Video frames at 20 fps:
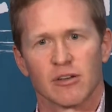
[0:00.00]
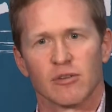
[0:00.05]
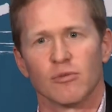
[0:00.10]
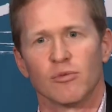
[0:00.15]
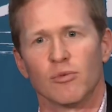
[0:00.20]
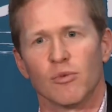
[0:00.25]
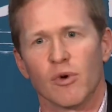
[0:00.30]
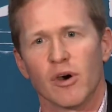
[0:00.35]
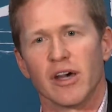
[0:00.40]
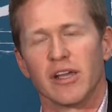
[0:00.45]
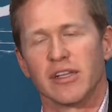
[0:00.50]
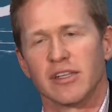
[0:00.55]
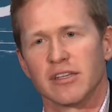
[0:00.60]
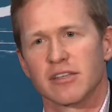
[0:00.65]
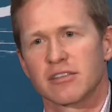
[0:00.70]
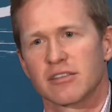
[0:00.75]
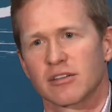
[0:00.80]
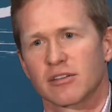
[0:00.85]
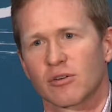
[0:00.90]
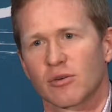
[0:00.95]
One
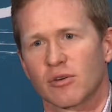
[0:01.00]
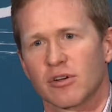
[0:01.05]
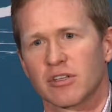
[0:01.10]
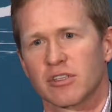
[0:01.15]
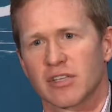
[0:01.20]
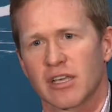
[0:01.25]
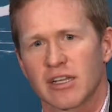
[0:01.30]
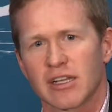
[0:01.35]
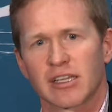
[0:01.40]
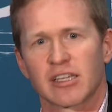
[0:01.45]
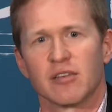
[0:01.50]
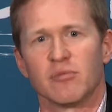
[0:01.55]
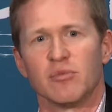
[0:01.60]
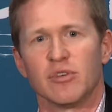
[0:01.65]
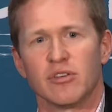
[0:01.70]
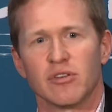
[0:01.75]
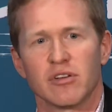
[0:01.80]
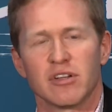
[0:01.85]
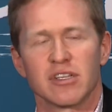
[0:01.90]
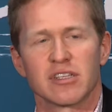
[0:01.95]
is, the court said, a
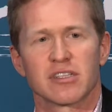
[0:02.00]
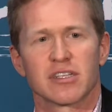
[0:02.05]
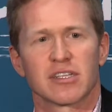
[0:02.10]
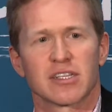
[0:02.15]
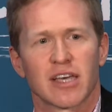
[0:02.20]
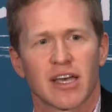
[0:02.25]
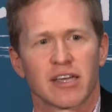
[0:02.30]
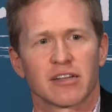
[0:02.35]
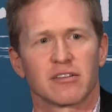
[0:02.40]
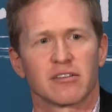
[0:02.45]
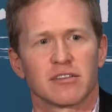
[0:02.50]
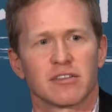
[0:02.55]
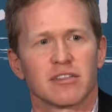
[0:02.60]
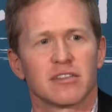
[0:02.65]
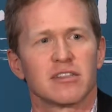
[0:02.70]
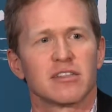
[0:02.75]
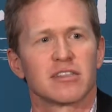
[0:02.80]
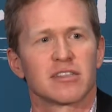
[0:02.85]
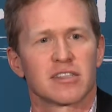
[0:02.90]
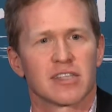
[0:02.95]
community is entitled to
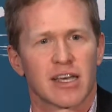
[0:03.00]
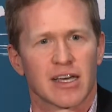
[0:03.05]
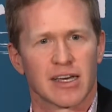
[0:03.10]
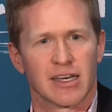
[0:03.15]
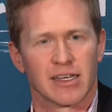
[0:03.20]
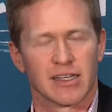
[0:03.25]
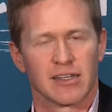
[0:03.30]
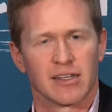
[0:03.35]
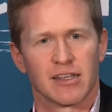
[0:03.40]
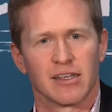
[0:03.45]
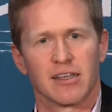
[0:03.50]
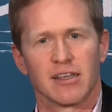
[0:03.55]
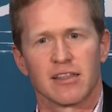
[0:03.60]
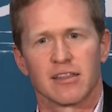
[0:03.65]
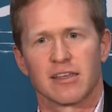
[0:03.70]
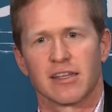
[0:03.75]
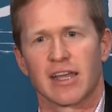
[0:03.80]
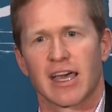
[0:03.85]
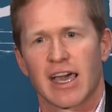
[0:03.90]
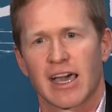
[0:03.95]
decide
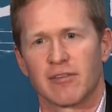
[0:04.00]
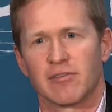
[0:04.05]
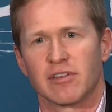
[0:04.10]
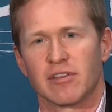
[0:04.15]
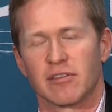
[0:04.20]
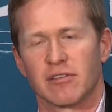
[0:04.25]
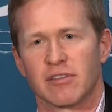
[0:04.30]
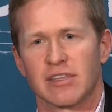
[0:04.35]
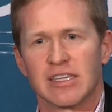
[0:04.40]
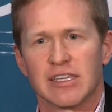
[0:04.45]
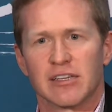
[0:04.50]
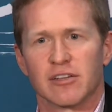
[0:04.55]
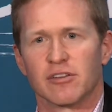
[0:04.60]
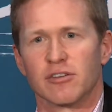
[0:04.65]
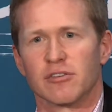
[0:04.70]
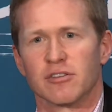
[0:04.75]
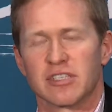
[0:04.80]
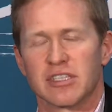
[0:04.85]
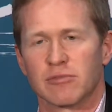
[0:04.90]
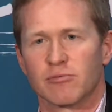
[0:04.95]
that having
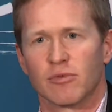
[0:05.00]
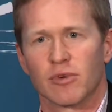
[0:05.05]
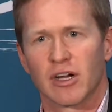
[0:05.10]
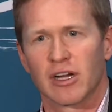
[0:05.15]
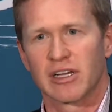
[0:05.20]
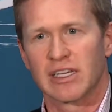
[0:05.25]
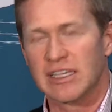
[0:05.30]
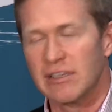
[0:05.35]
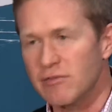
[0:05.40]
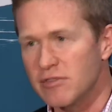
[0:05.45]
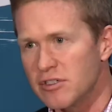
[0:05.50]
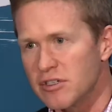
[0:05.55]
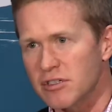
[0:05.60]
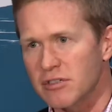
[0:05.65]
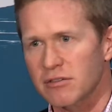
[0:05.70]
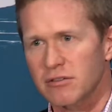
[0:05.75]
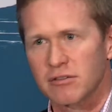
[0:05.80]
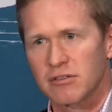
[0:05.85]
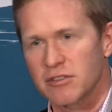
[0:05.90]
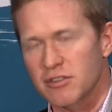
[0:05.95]
theaters where even
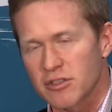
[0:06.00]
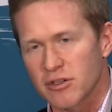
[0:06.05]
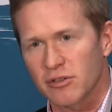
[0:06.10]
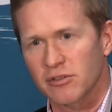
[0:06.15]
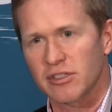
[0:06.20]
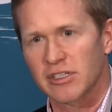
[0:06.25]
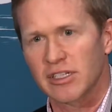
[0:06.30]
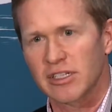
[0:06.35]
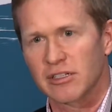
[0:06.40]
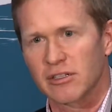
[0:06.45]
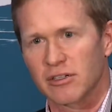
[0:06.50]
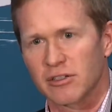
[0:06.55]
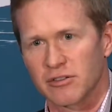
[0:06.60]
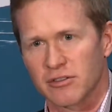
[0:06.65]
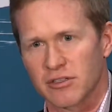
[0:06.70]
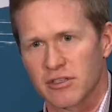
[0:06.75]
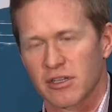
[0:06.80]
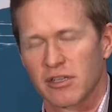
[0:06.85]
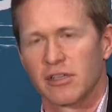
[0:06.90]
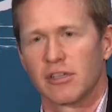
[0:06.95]
just consulting
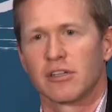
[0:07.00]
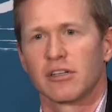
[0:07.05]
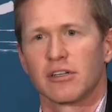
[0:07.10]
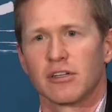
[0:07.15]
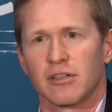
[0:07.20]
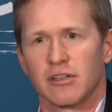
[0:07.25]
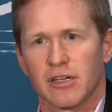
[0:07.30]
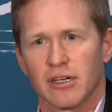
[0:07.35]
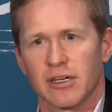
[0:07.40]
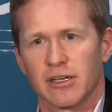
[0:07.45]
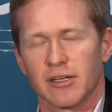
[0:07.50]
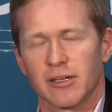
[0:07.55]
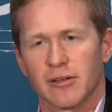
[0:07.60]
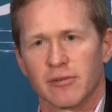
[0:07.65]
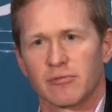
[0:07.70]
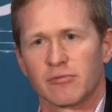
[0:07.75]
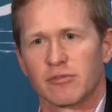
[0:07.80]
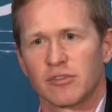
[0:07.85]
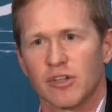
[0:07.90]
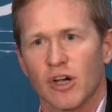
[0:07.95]
adults
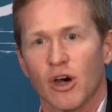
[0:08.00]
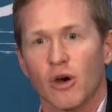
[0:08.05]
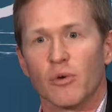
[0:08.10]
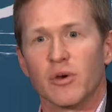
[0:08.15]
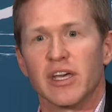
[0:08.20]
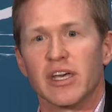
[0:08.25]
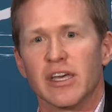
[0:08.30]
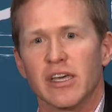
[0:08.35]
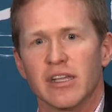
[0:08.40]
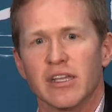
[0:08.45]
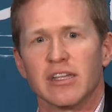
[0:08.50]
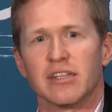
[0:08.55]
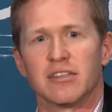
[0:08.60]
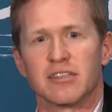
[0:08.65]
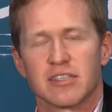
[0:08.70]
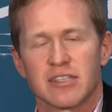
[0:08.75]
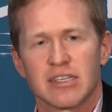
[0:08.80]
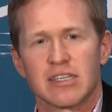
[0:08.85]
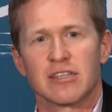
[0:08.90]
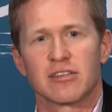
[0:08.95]
go in and
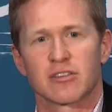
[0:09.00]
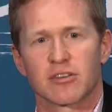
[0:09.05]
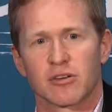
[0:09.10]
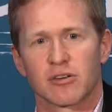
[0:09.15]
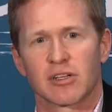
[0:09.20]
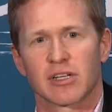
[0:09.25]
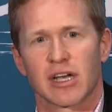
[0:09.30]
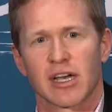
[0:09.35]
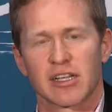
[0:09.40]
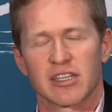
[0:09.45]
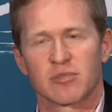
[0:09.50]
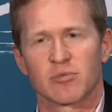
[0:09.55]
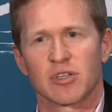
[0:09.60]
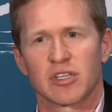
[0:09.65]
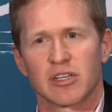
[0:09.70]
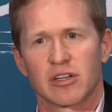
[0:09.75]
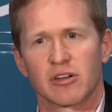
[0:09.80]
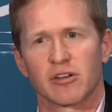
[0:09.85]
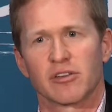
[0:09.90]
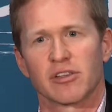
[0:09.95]
see certain kinds of
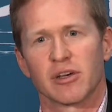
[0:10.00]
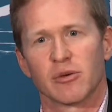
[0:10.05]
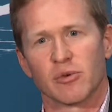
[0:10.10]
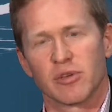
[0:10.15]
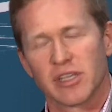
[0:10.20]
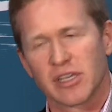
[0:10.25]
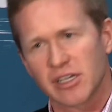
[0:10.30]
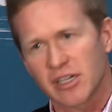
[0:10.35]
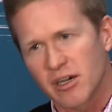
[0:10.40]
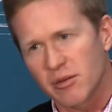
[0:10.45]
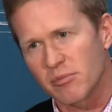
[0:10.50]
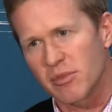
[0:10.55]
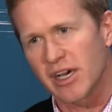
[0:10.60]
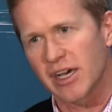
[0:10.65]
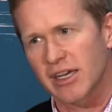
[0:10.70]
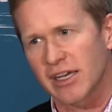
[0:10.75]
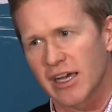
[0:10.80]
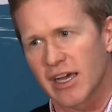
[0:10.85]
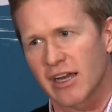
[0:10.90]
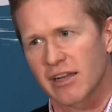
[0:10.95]
material, that when they come
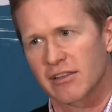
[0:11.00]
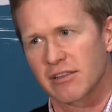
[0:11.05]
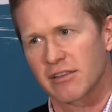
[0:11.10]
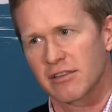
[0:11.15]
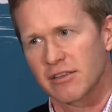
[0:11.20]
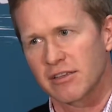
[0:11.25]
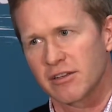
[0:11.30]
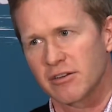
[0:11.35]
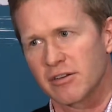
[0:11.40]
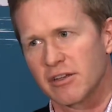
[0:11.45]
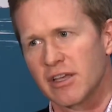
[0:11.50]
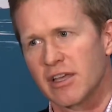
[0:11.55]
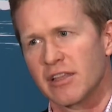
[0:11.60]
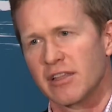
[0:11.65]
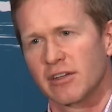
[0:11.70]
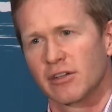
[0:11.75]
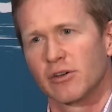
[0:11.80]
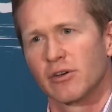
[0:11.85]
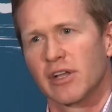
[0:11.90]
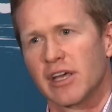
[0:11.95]
back out of the theater,
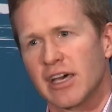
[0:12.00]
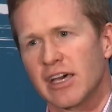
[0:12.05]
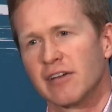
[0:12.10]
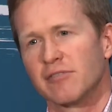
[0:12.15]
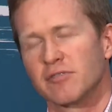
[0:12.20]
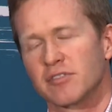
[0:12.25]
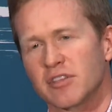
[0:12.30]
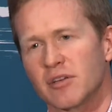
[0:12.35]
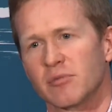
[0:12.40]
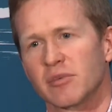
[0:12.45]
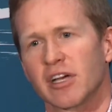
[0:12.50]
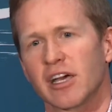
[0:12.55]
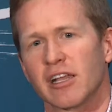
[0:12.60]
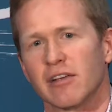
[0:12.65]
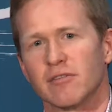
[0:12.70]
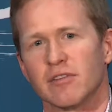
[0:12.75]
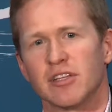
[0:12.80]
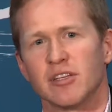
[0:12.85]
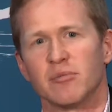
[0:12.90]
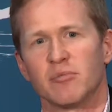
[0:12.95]
they're going to have some kind
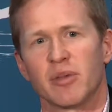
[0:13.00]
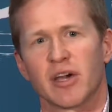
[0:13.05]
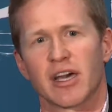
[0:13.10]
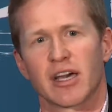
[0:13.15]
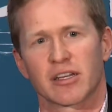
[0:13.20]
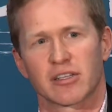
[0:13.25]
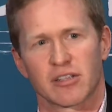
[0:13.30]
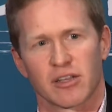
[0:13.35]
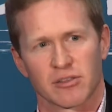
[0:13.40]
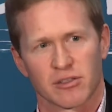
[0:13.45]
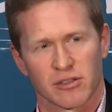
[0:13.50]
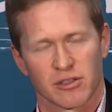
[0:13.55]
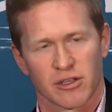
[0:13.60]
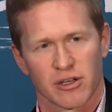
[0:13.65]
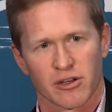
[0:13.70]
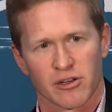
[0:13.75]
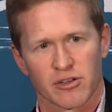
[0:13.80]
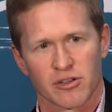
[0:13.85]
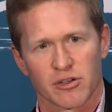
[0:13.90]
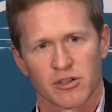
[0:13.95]
of an impact on the
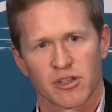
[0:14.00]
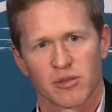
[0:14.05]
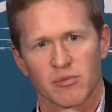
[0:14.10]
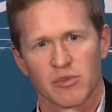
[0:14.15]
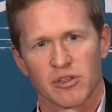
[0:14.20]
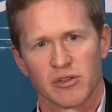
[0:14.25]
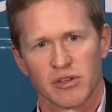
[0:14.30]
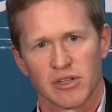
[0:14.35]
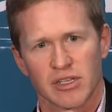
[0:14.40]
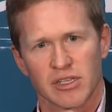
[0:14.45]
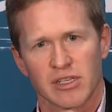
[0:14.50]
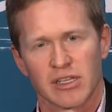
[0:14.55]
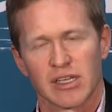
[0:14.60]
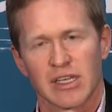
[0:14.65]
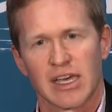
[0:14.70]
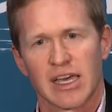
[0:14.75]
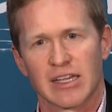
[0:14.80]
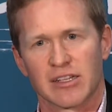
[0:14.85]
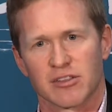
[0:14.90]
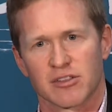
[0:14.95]
larger community.
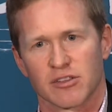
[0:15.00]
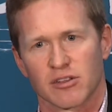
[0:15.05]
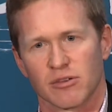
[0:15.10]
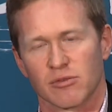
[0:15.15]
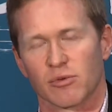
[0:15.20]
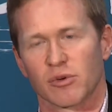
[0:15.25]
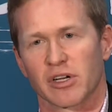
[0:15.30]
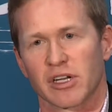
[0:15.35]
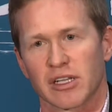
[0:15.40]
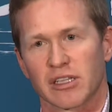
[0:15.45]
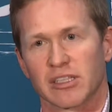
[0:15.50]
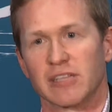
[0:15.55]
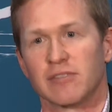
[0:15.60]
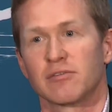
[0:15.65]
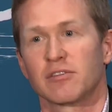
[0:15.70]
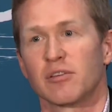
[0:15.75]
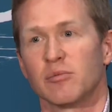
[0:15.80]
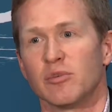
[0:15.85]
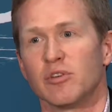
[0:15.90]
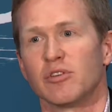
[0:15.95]
And so we're going to leave
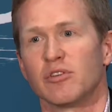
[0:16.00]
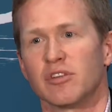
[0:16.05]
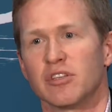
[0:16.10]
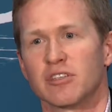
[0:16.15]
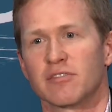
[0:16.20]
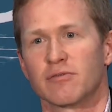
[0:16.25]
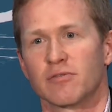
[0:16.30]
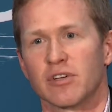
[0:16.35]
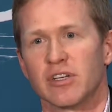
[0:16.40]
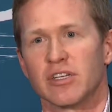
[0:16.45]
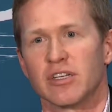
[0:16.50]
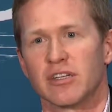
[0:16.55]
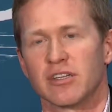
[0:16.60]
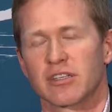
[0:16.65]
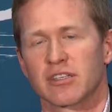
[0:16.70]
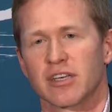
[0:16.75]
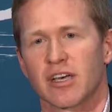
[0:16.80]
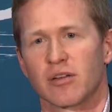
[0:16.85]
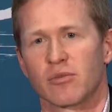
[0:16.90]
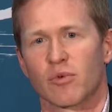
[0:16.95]
communities free to
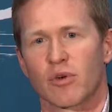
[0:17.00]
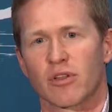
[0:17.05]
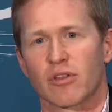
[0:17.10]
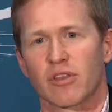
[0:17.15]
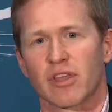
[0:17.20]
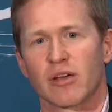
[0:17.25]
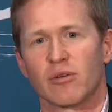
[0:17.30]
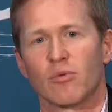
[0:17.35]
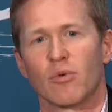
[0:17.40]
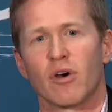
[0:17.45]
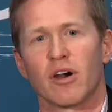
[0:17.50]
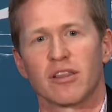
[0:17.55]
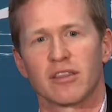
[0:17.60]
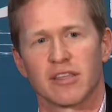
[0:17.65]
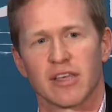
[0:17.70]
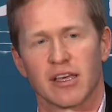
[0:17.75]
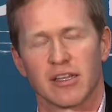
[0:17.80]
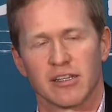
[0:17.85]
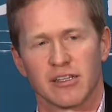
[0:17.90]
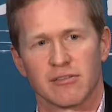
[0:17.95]
decide whether they want
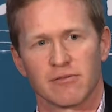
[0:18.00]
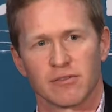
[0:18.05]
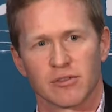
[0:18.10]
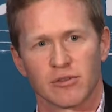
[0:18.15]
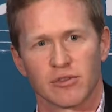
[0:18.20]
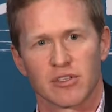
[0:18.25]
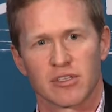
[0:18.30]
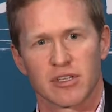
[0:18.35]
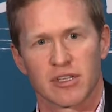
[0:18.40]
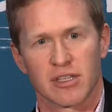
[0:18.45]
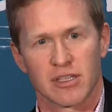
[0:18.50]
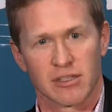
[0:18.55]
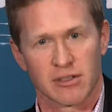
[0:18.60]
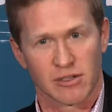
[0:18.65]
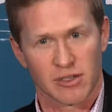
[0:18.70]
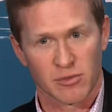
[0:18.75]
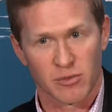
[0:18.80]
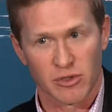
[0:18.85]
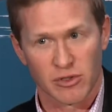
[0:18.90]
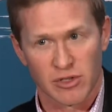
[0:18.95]
that influence in their
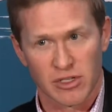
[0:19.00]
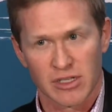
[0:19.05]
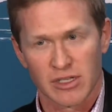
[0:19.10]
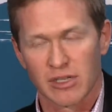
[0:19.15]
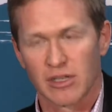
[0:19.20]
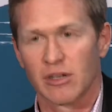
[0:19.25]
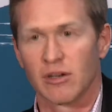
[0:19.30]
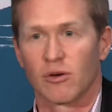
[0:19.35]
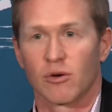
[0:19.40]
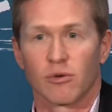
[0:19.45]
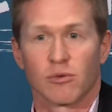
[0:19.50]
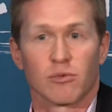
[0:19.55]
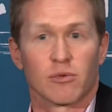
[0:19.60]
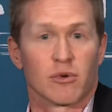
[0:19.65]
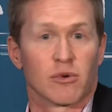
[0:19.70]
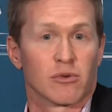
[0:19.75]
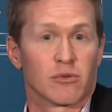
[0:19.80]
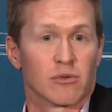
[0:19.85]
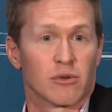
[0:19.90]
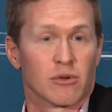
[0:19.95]
community or
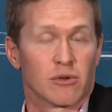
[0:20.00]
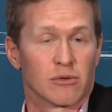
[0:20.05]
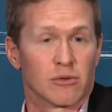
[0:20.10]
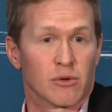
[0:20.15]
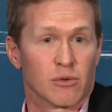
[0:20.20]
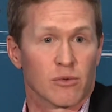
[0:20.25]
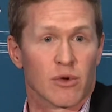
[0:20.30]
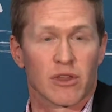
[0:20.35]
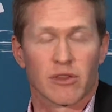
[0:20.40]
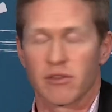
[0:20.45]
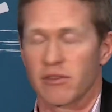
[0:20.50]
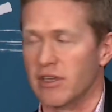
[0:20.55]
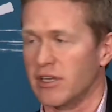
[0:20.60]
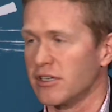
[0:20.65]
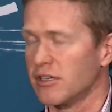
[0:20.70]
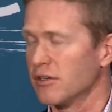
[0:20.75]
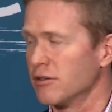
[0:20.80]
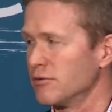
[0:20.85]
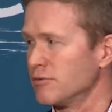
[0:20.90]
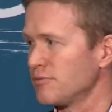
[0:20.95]
whether they
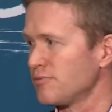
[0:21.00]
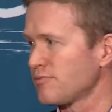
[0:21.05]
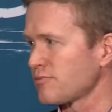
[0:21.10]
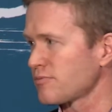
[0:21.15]
don't.